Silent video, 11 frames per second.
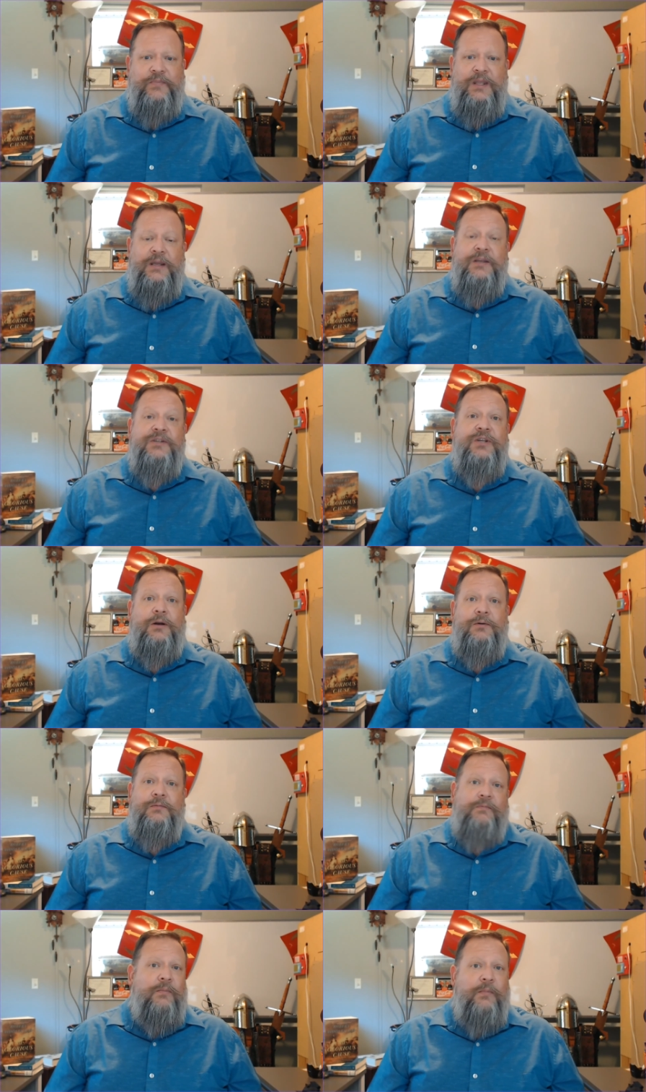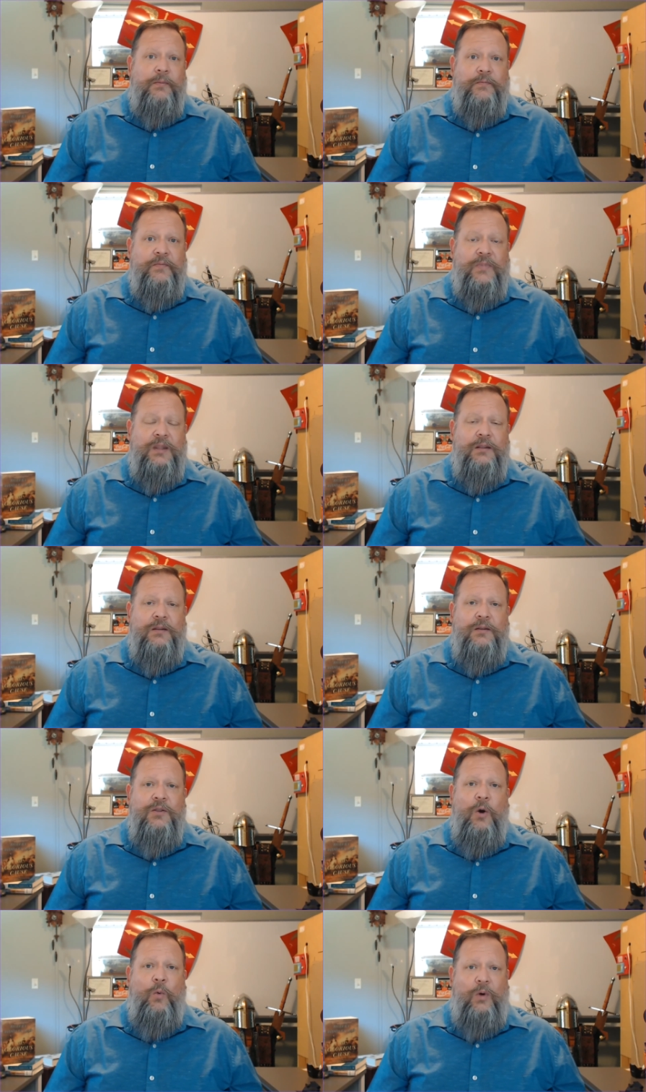So
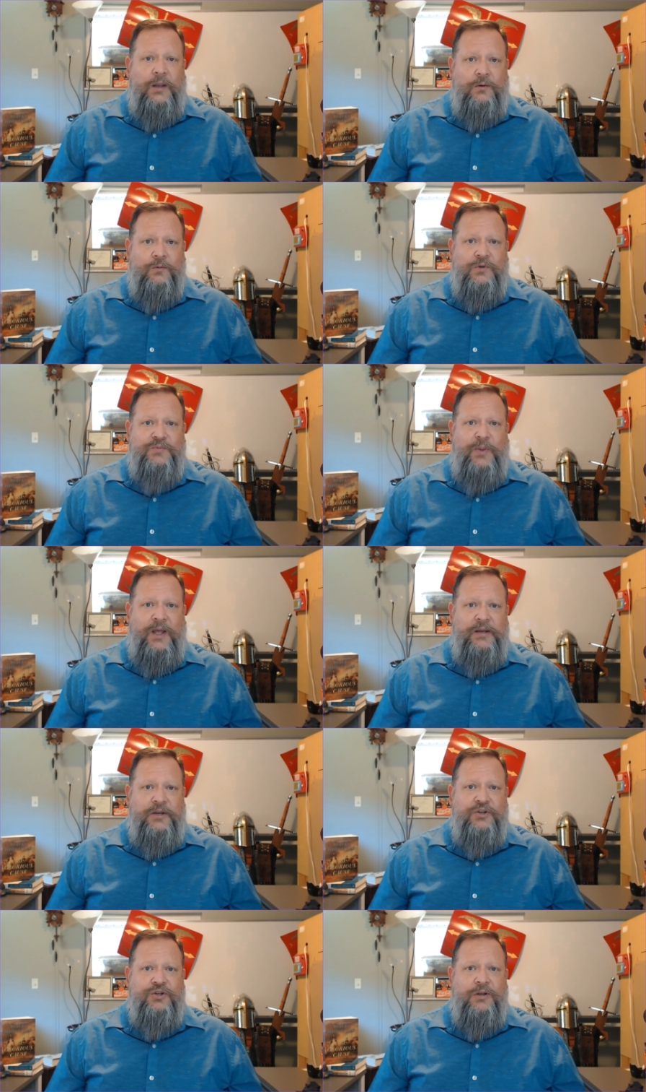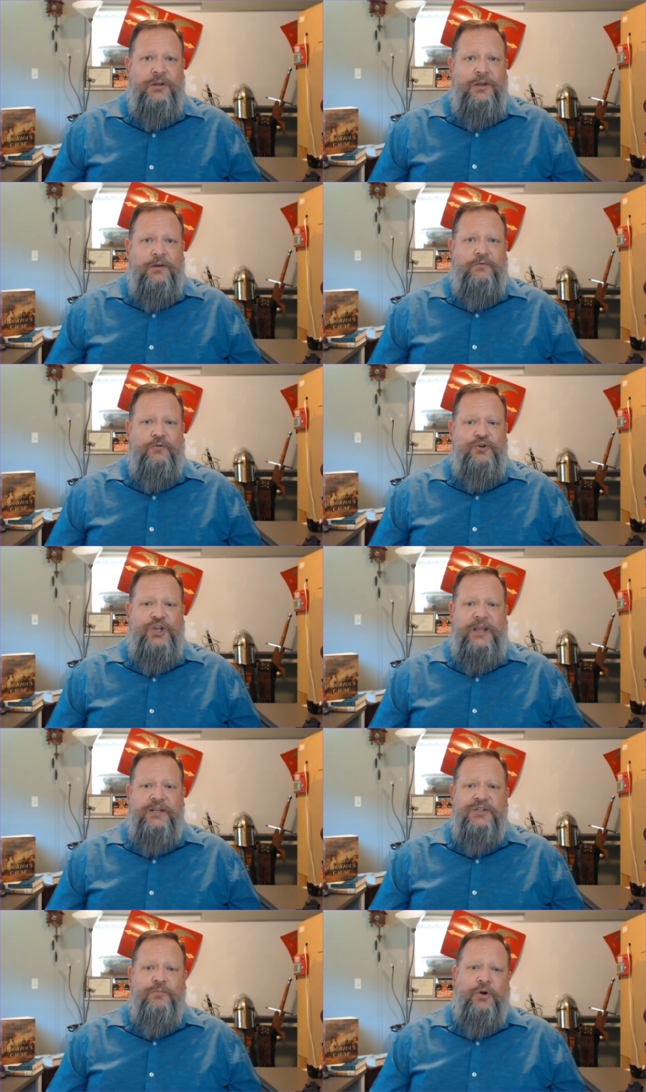no one was punished for
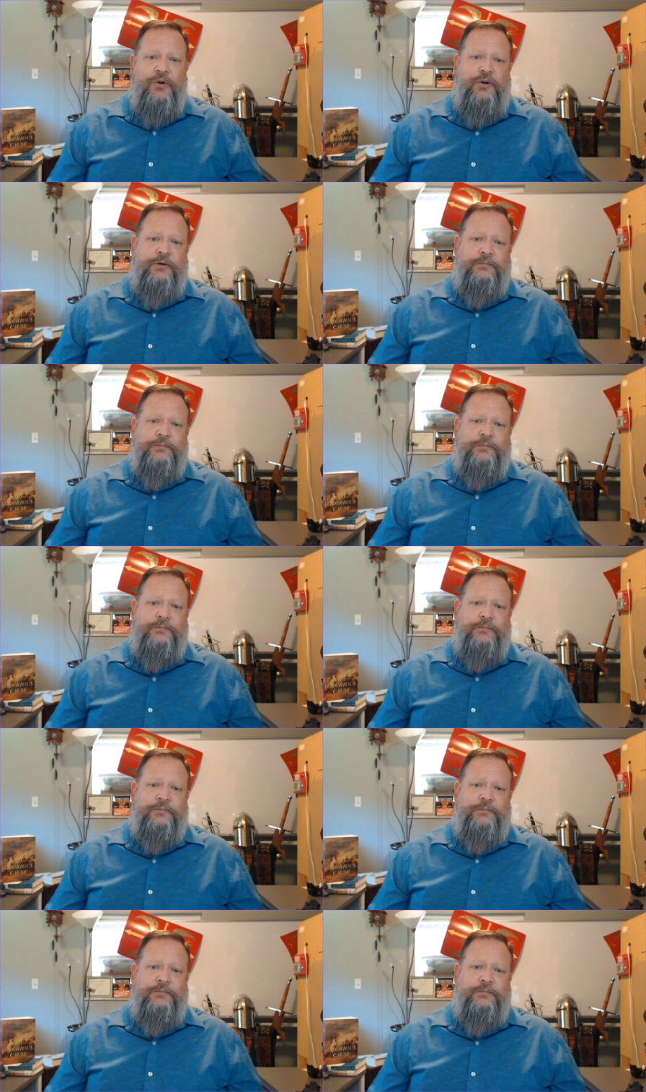Jane's murder.